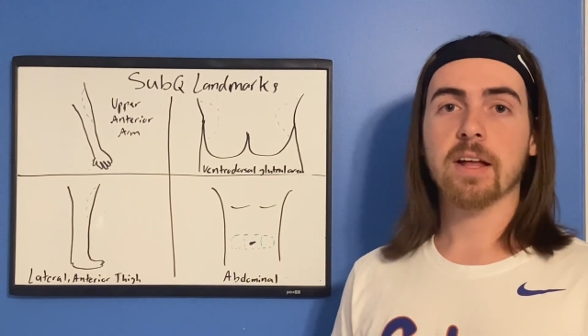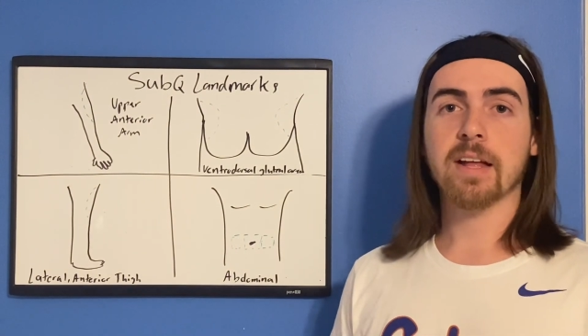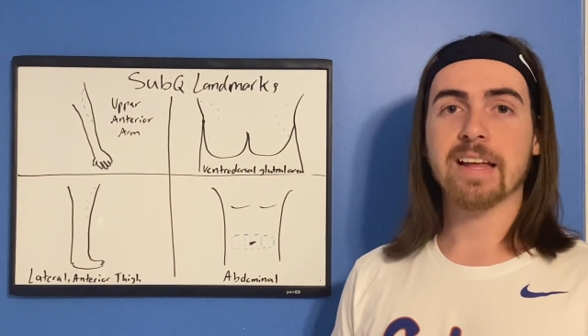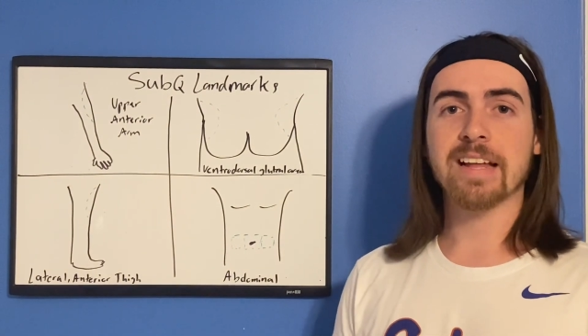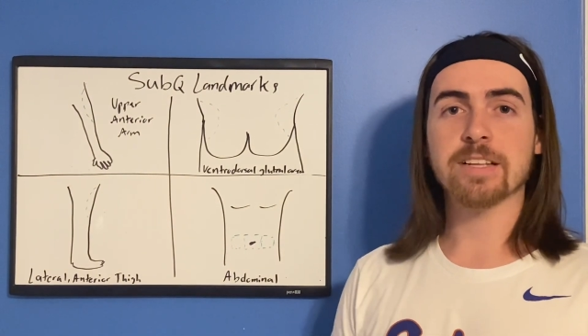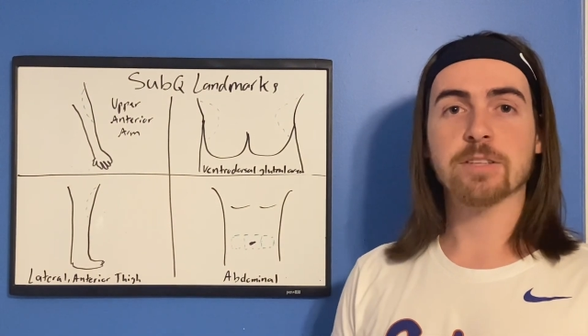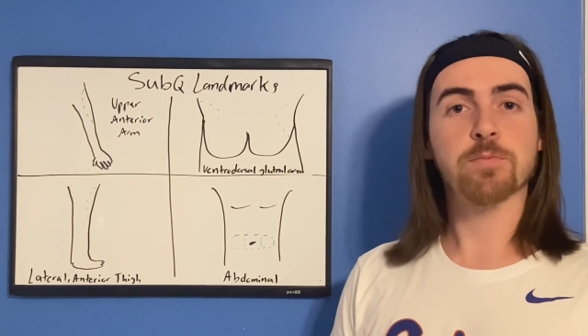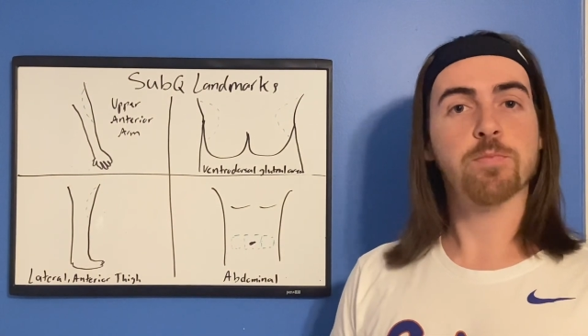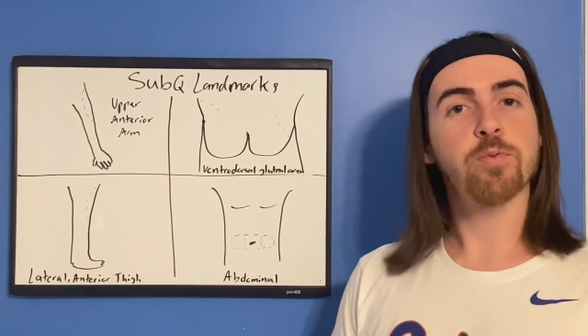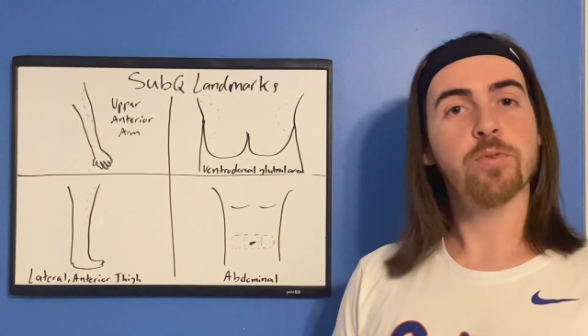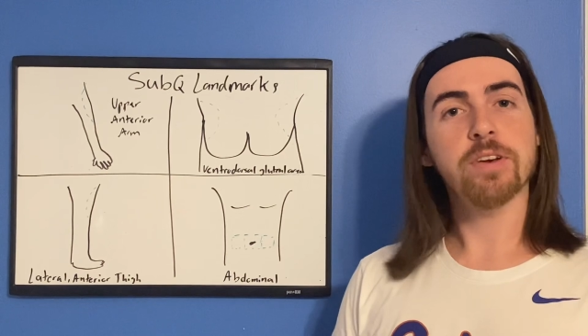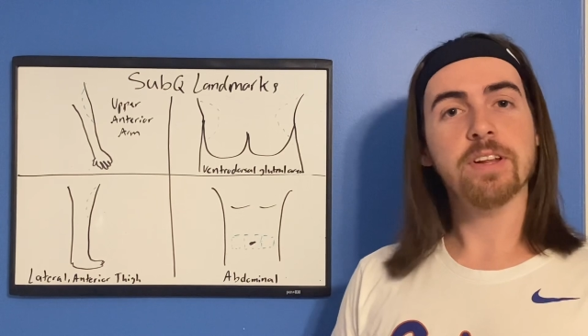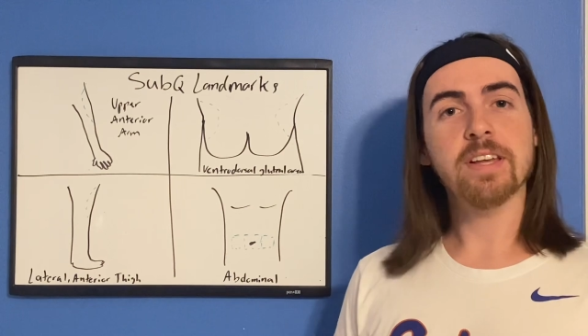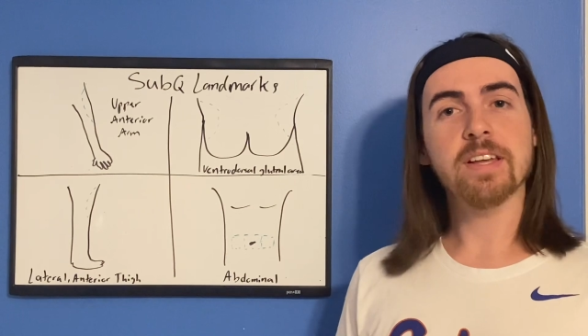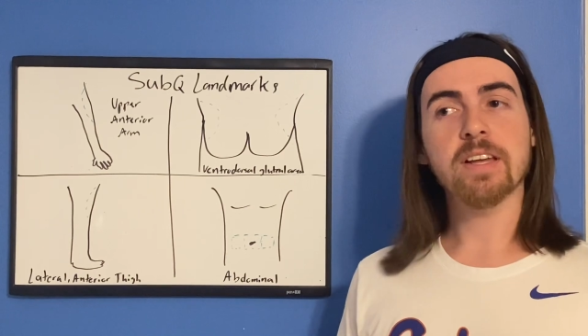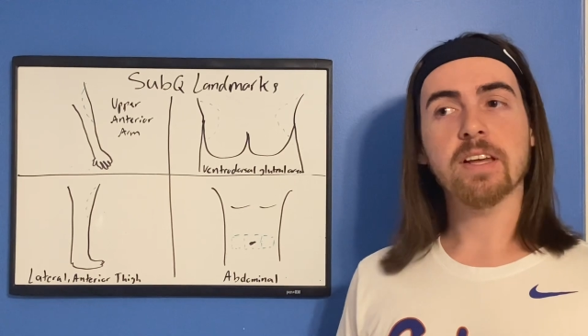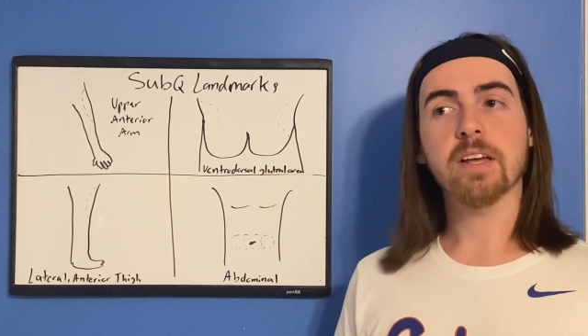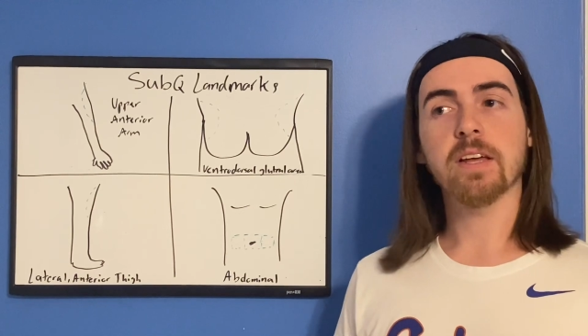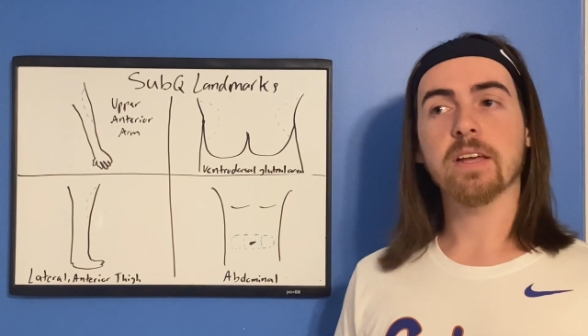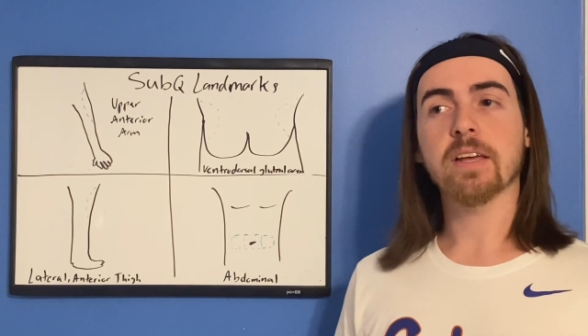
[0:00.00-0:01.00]
It's
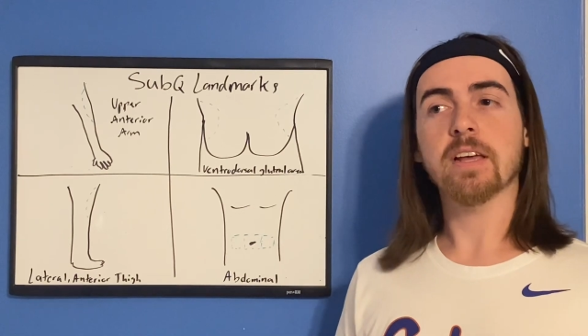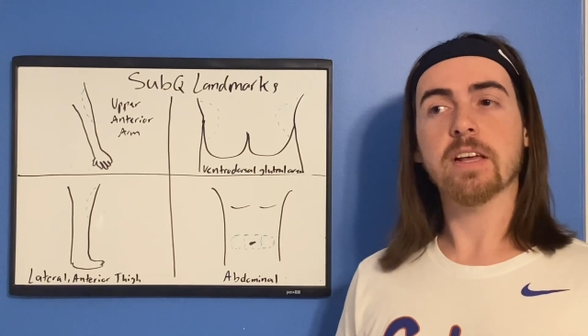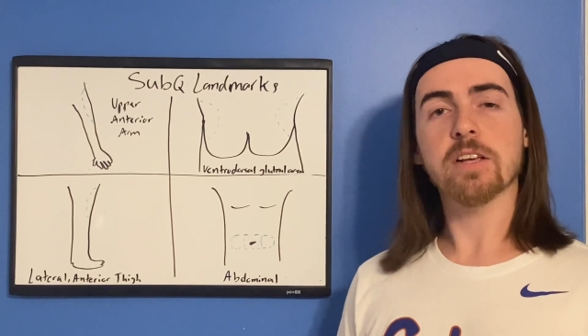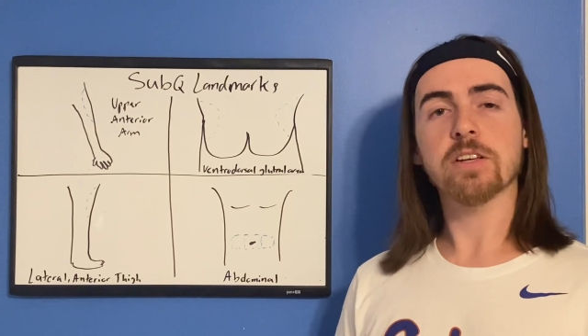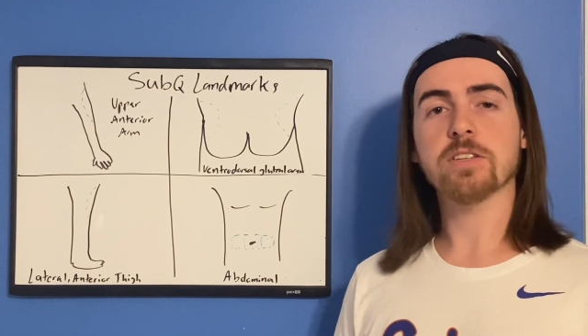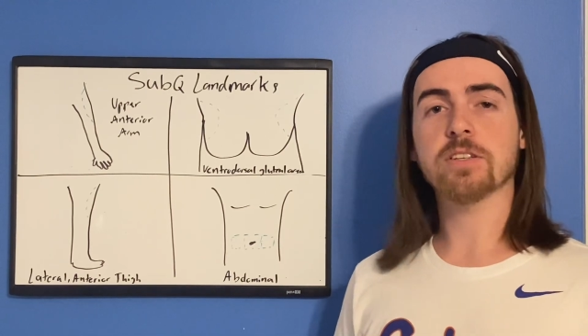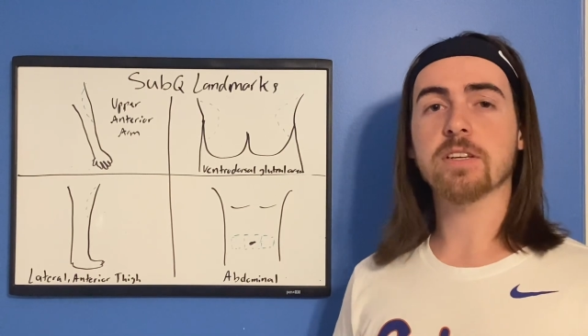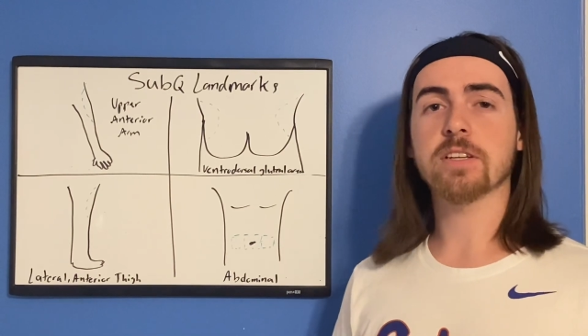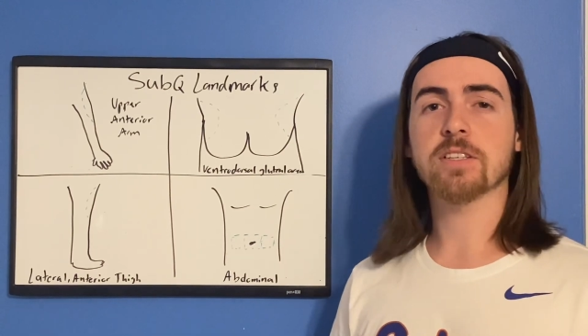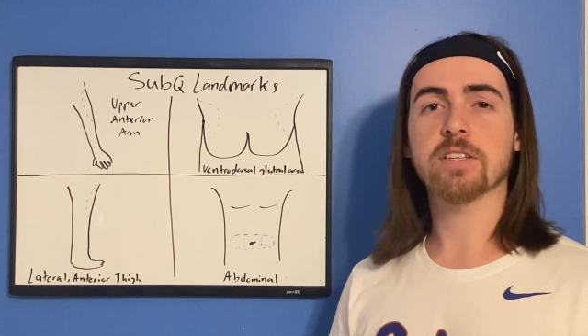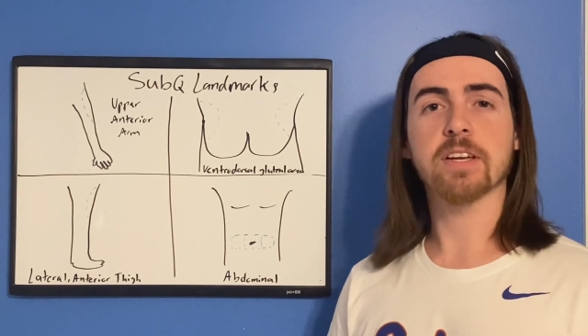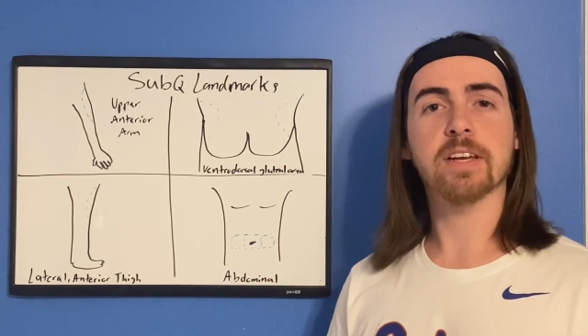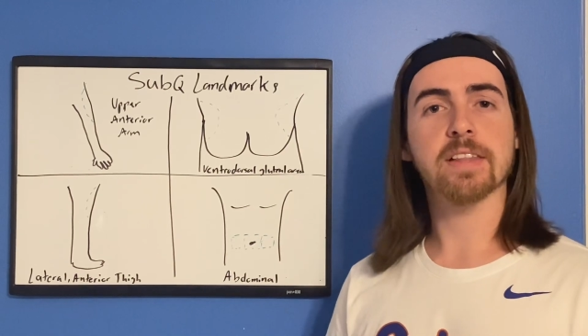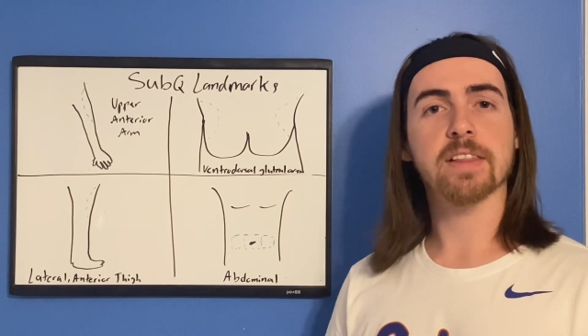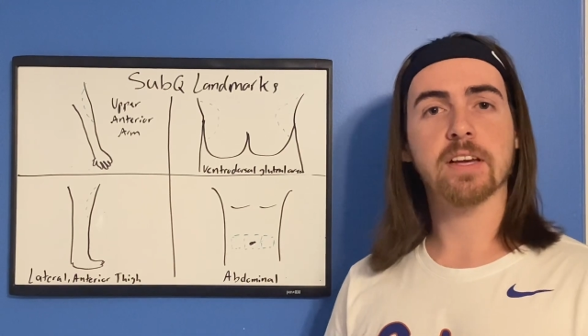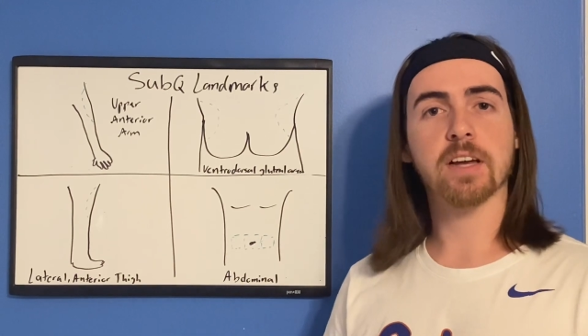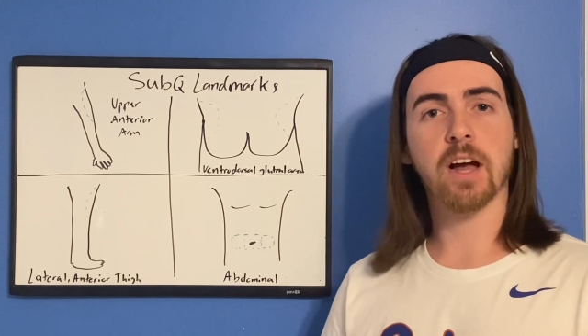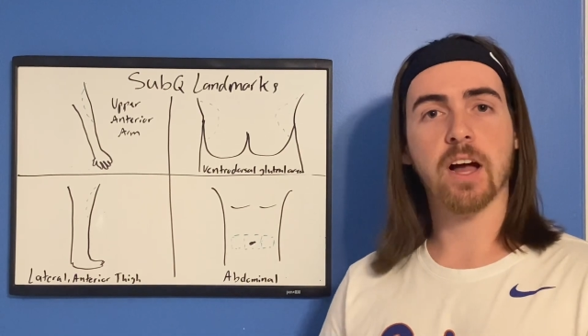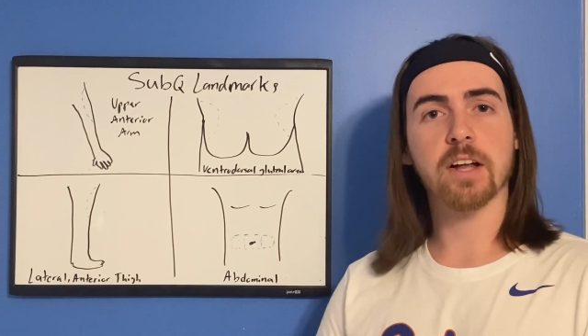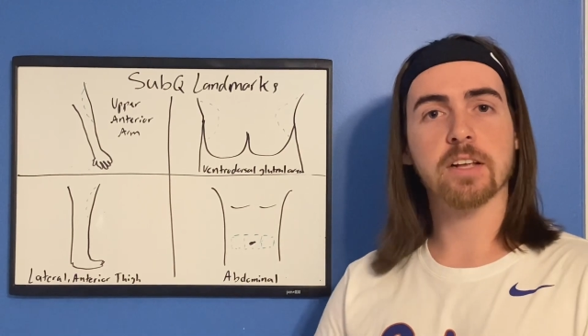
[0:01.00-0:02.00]
pretty easy to get the
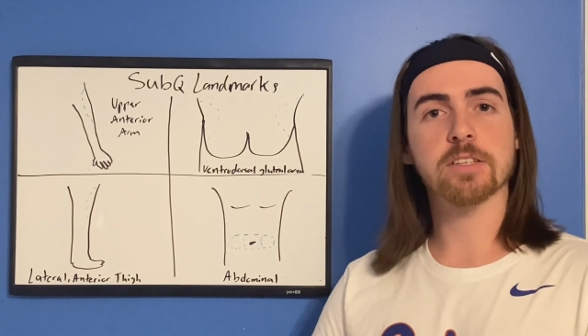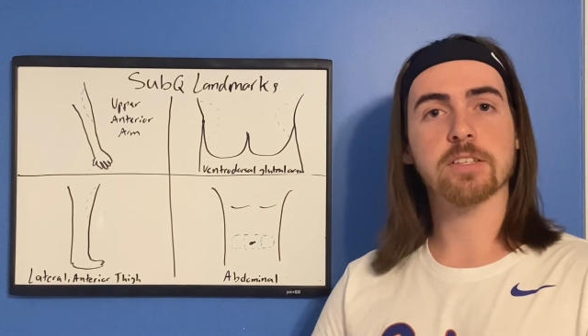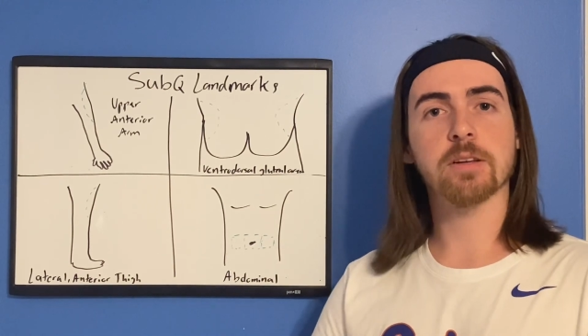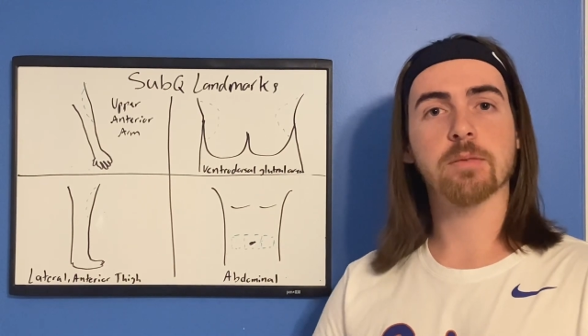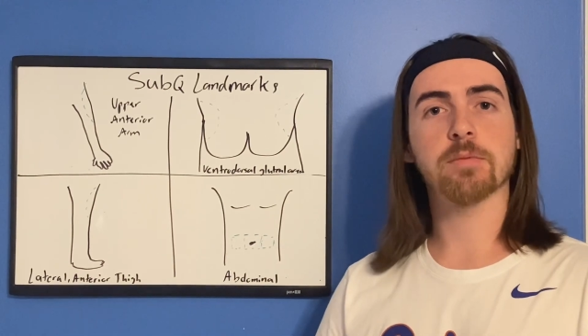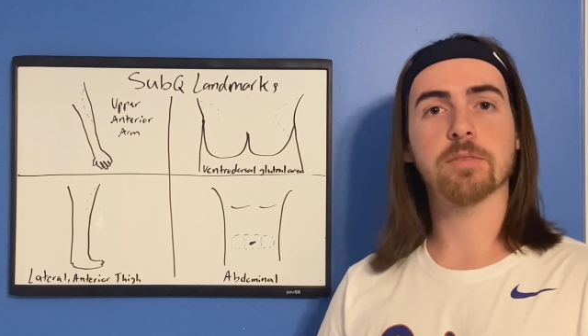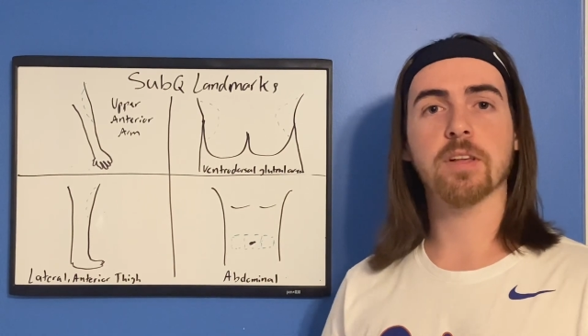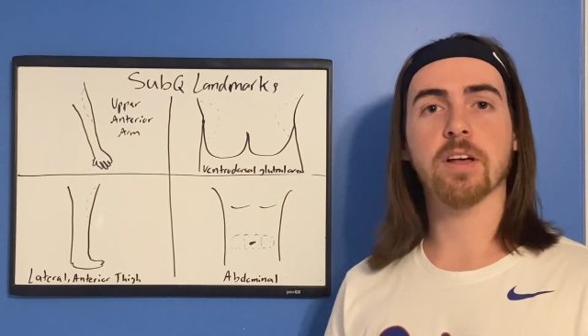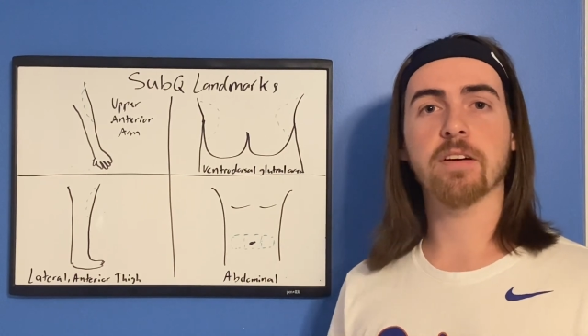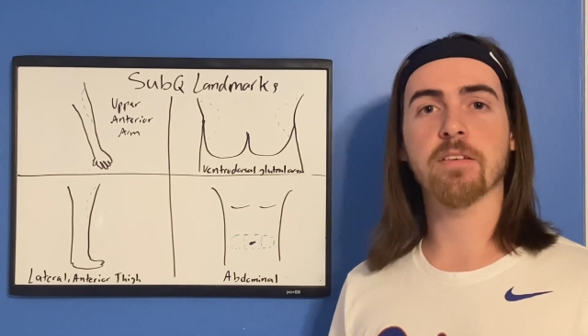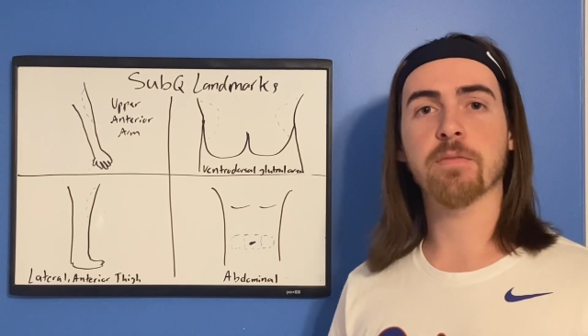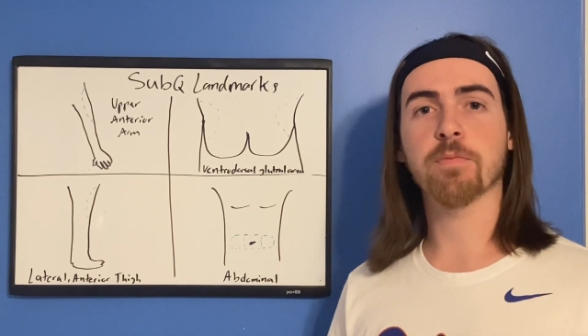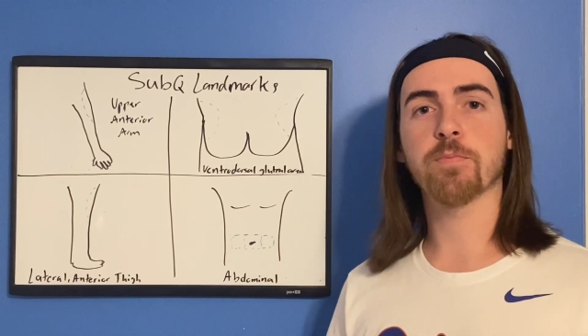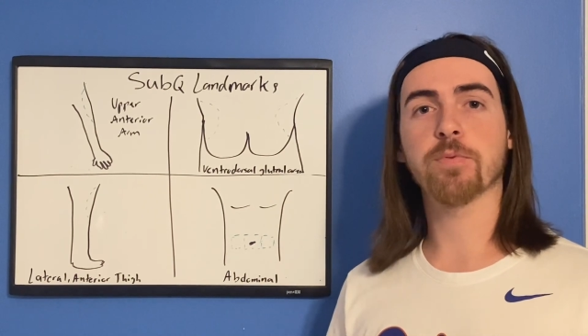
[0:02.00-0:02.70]
concept of.